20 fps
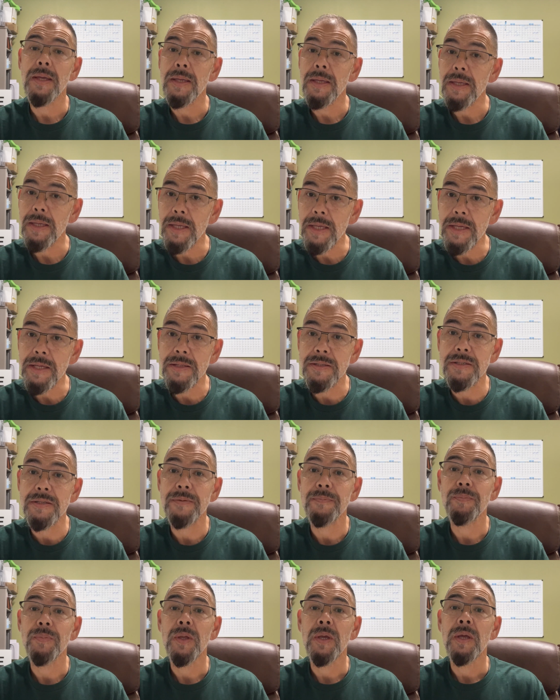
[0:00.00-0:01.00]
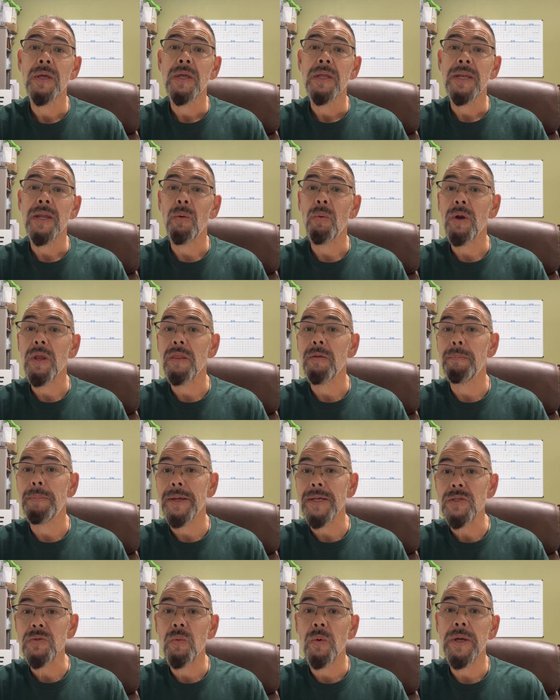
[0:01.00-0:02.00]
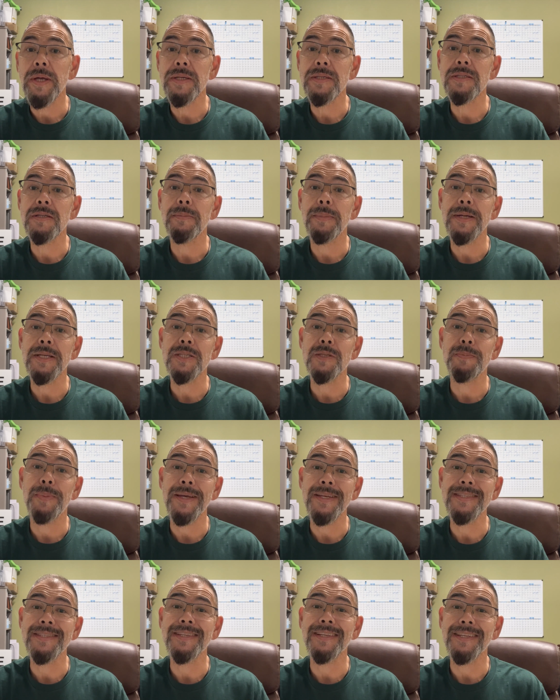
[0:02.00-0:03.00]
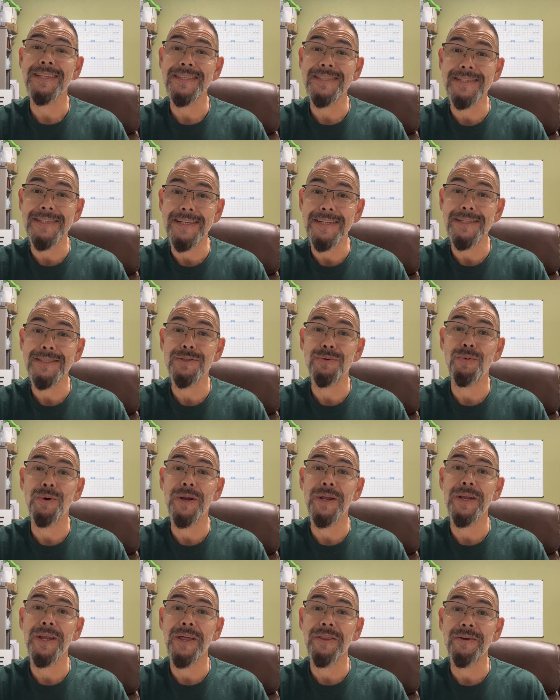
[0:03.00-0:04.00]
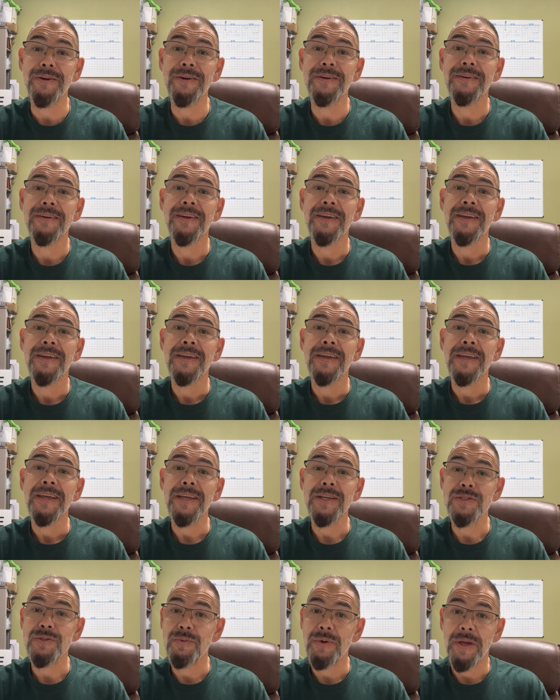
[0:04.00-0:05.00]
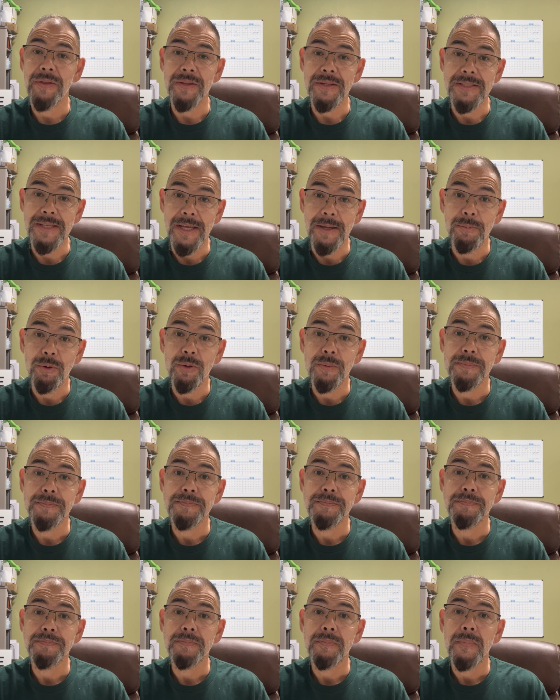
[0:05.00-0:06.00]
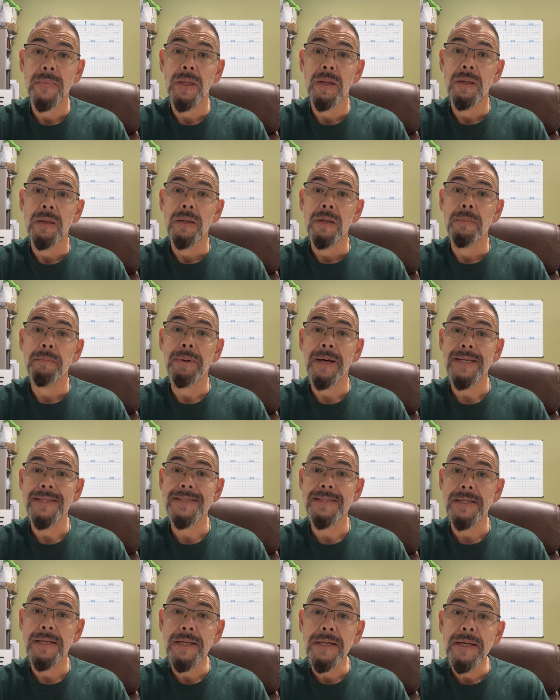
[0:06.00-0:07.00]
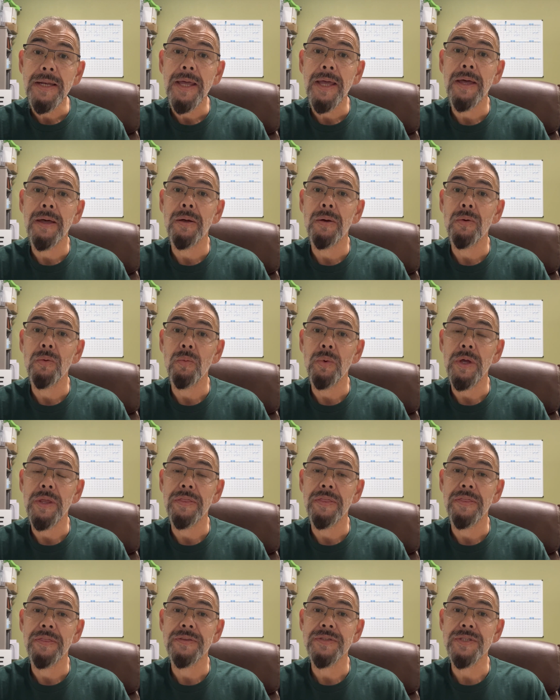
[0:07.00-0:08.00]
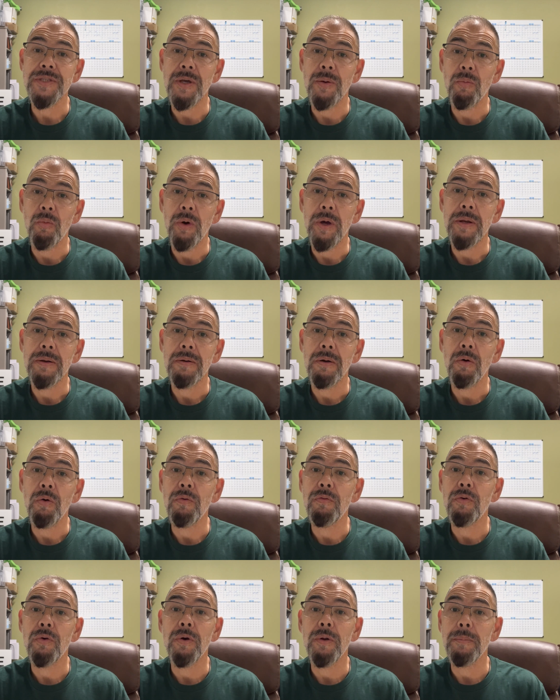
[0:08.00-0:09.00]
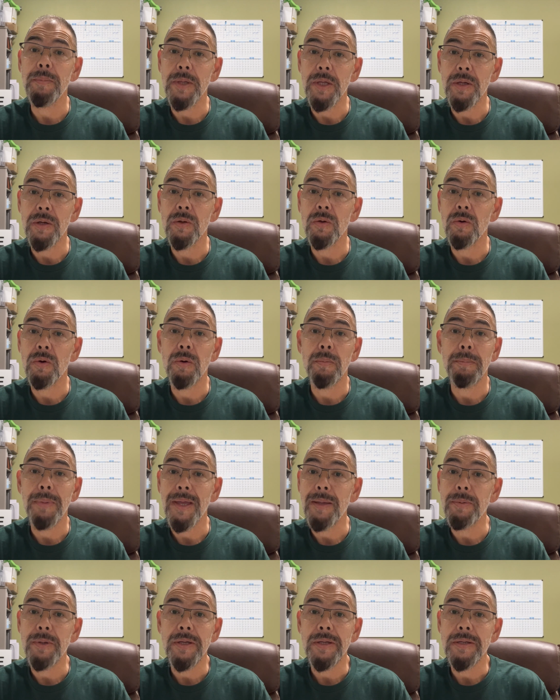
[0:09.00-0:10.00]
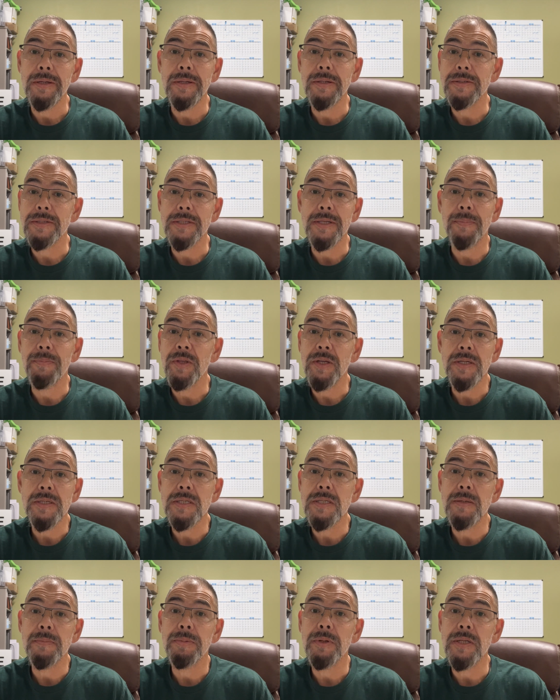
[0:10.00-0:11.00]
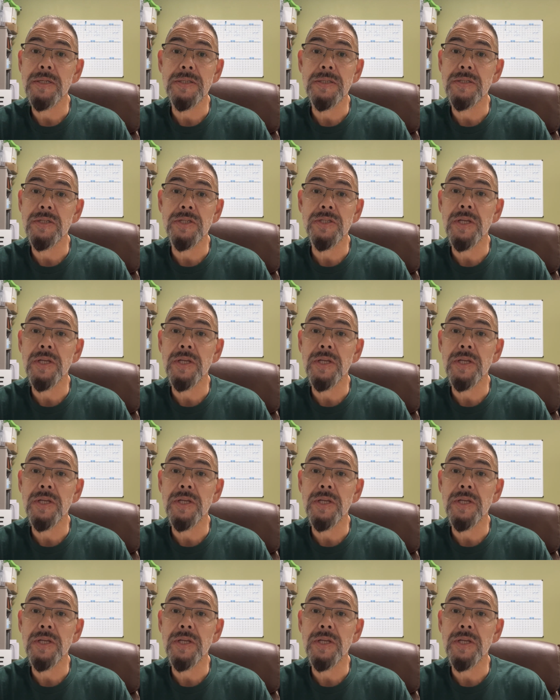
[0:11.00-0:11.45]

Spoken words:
Eat. Now, one of the best ways to make space to listening to one another is around the table. By sitting down with someone over a meal, or maybe something as simple as just a